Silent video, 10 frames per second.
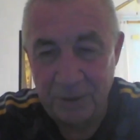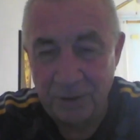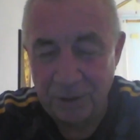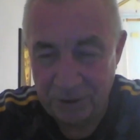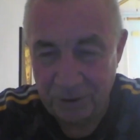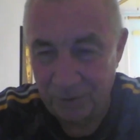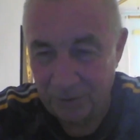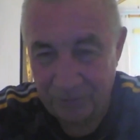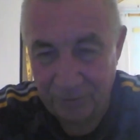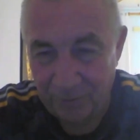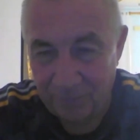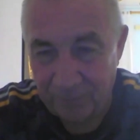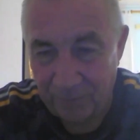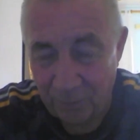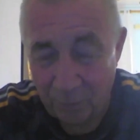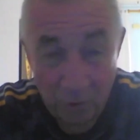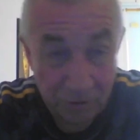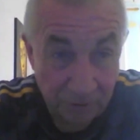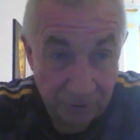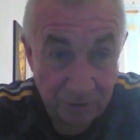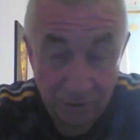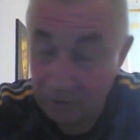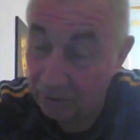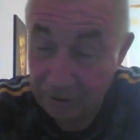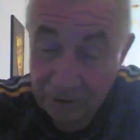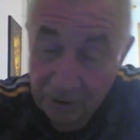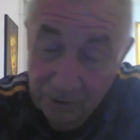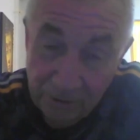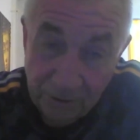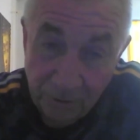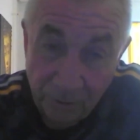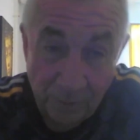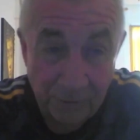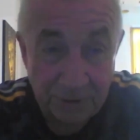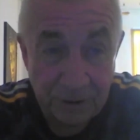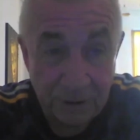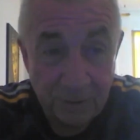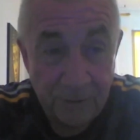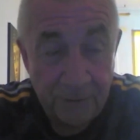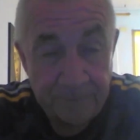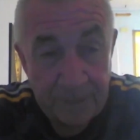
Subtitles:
We could have scored 3 or 4. Warsaw could have scored 1 or 2.